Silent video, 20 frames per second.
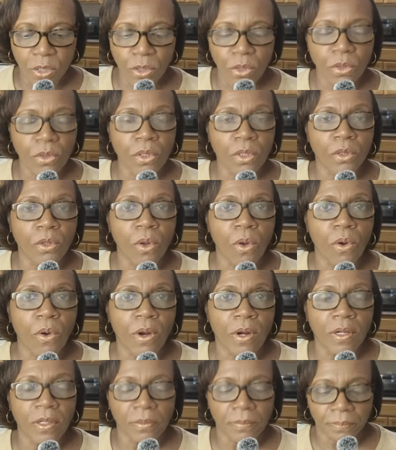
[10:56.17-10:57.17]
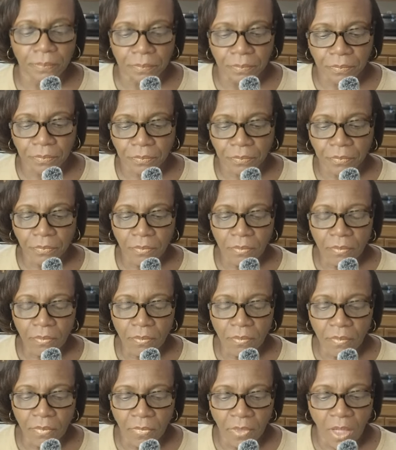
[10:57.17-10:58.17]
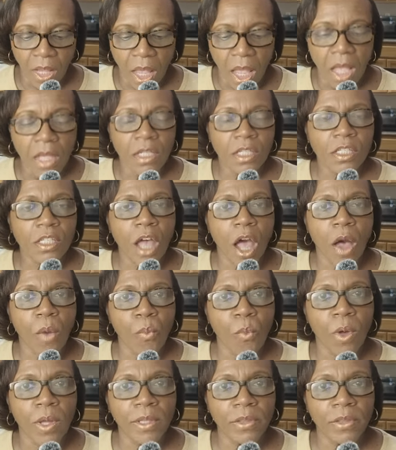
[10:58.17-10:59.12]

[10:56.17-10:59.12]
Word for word: to the Lord. Psalm